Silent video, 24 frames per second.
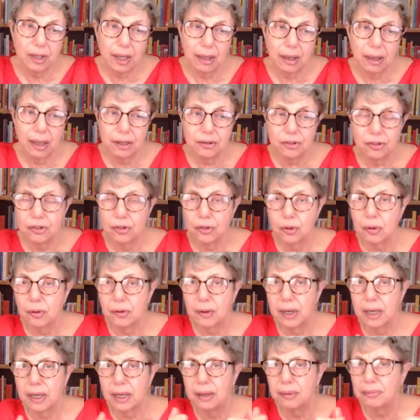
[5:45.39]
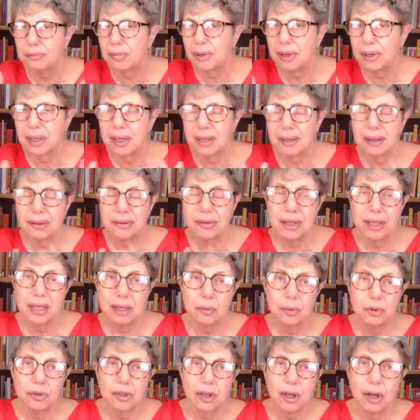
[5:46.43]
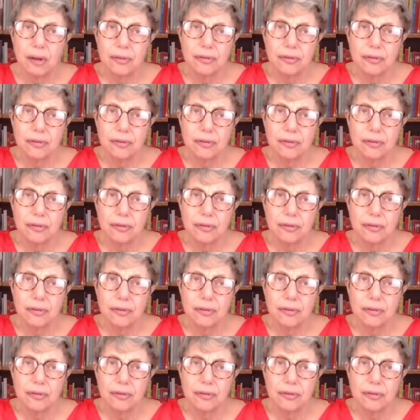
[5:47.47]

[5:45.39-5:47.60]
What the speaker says: Now, I saw, I think it was a